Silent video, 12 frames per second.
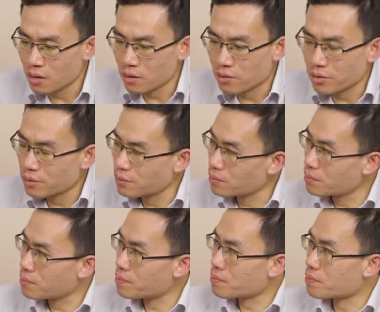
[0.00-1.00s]

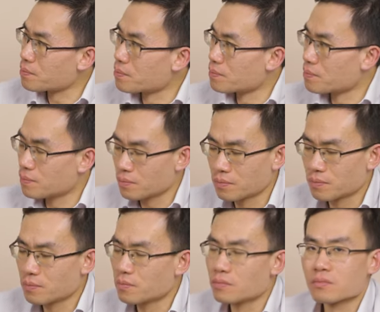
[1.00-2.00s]

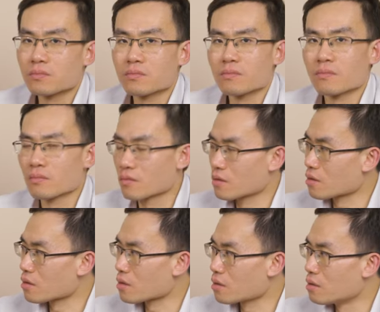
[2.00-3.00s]

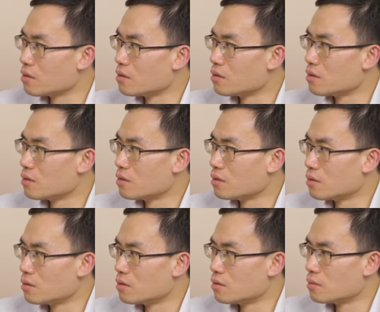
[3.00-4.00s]

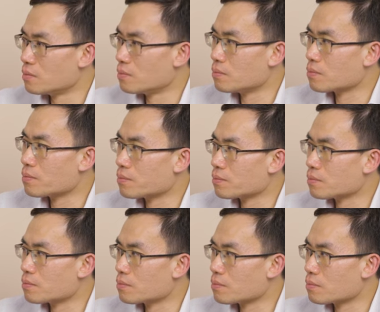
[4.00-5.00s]

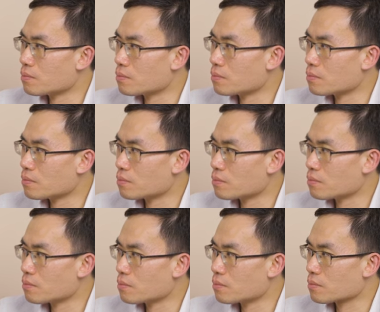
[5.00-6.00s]

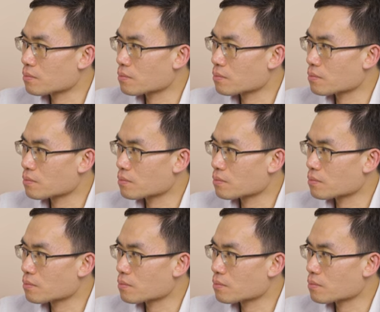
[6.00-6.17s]
The person shown says nothing.